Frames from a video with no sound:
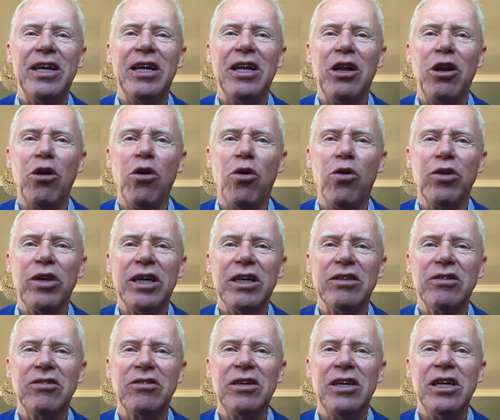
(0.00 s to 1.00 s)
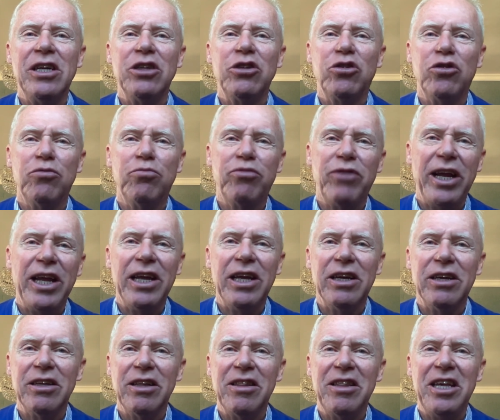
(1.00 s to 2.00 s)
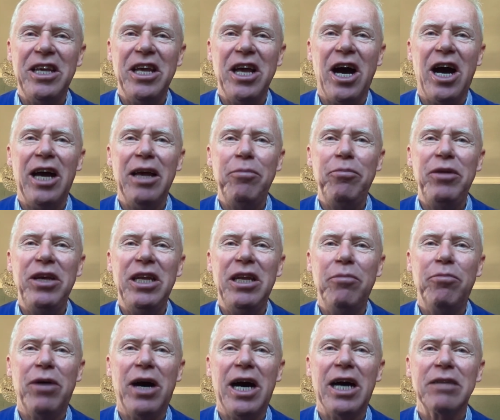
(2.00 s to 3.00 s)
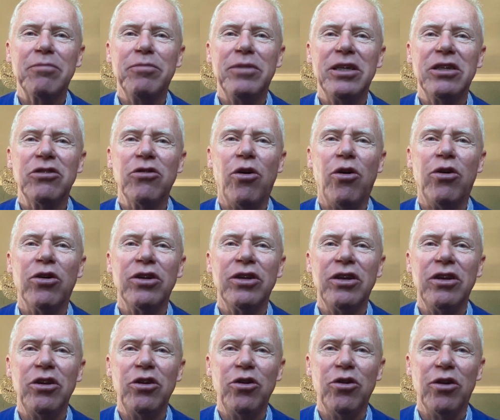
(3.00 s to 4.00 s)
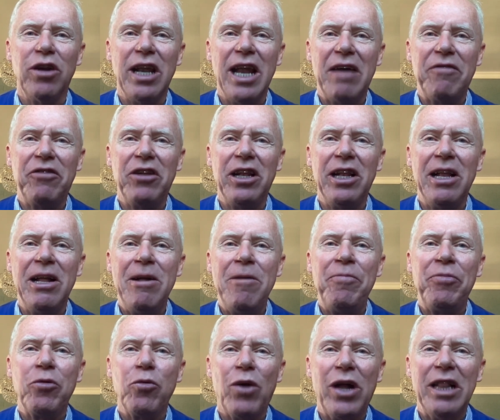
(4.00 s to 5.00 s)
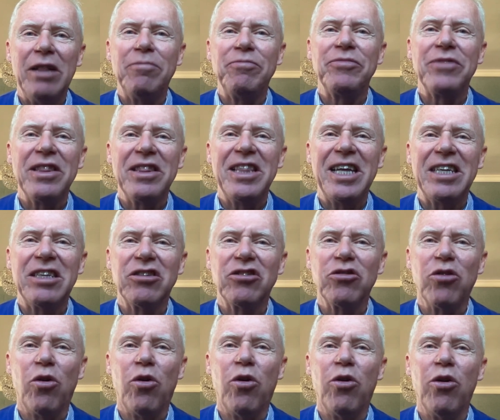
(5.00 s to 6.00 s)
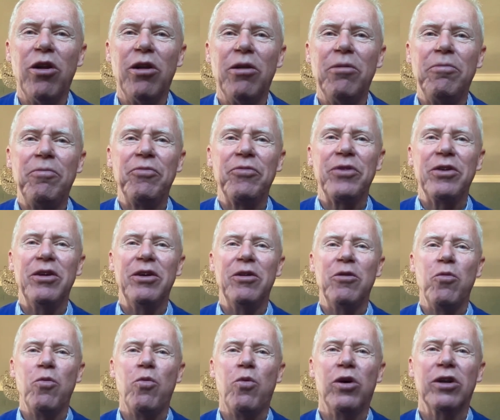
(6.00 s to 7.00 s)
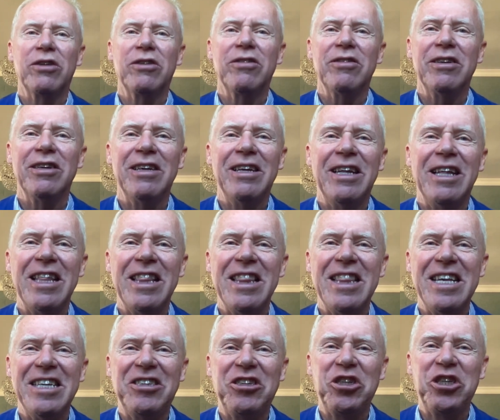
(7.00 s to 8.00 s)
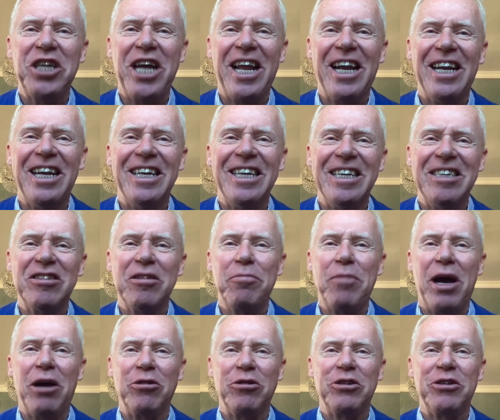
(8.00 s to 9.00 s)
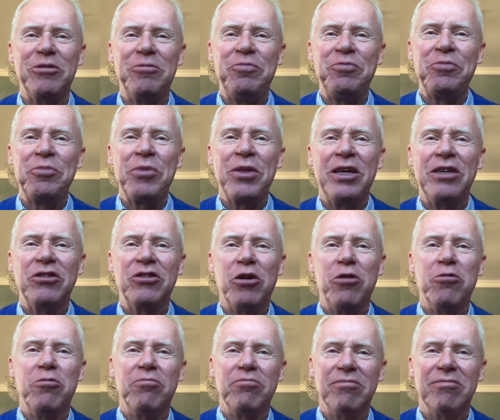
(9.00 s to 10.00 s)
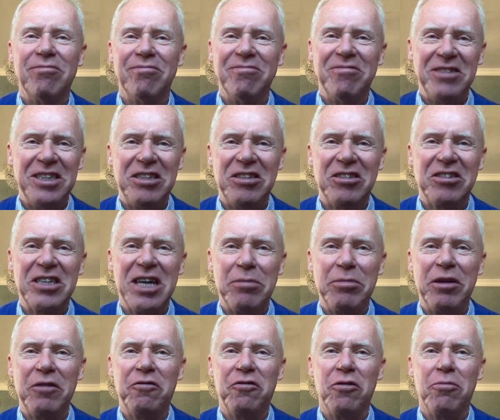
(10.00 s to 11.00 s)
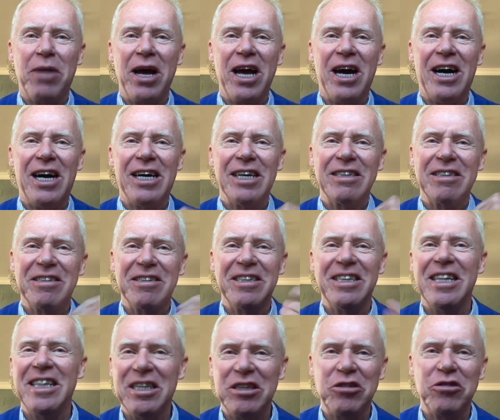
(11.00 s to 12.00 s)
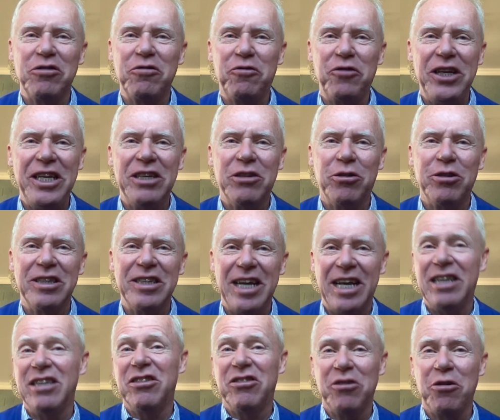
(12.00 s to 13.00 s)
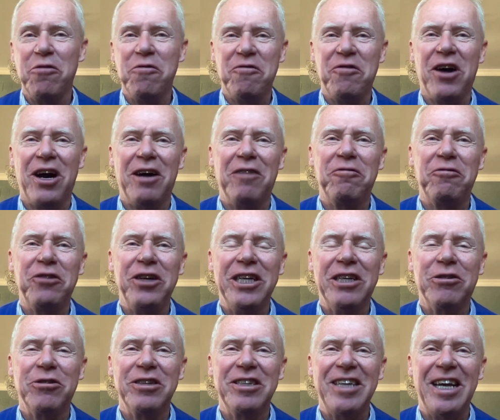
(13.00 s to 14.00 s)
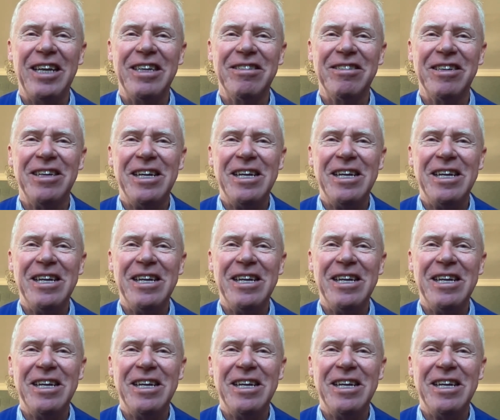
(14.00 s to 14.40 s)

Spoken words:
lawyers, to bring the IP department on your level. Well, that is all what this channel is about. So this is coming from my heart. This is free content, so far free content.